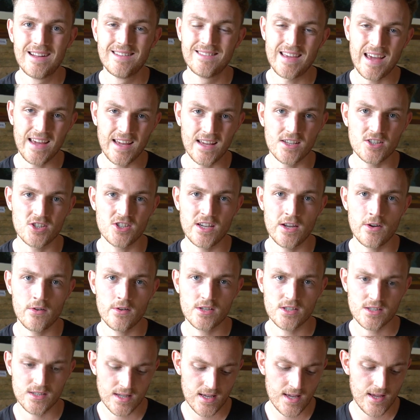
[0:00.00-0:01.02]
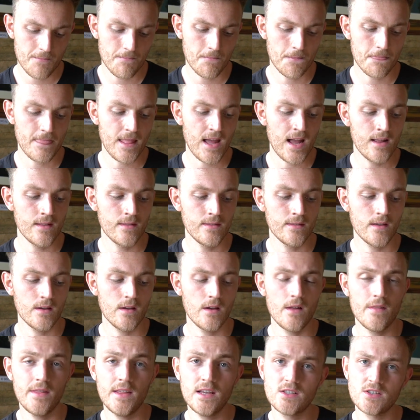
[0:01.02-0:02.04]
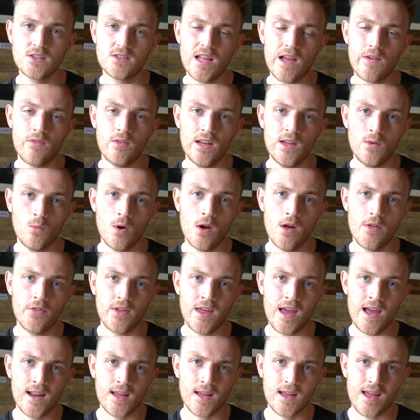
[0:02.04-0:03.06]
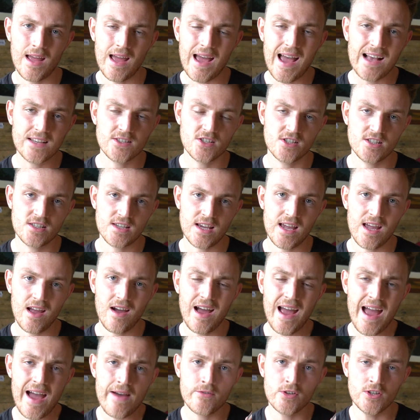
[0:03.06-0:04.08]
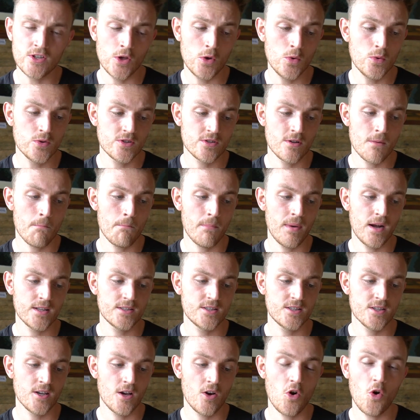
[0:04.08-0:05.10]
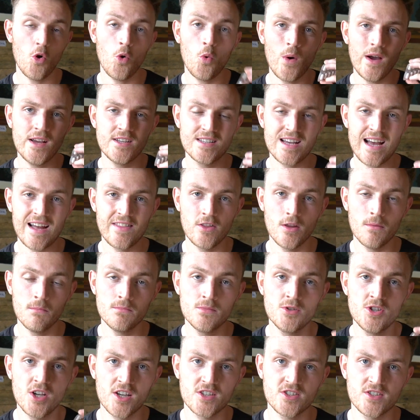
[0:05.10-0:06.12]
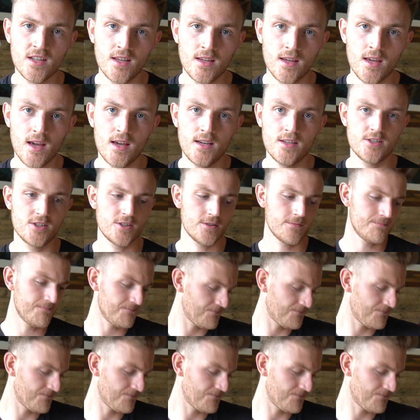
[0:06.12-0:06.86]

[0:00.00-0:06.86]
Take it seriously. And these are definitely worth getting. As I say, I haven't used them, but always had them just in case.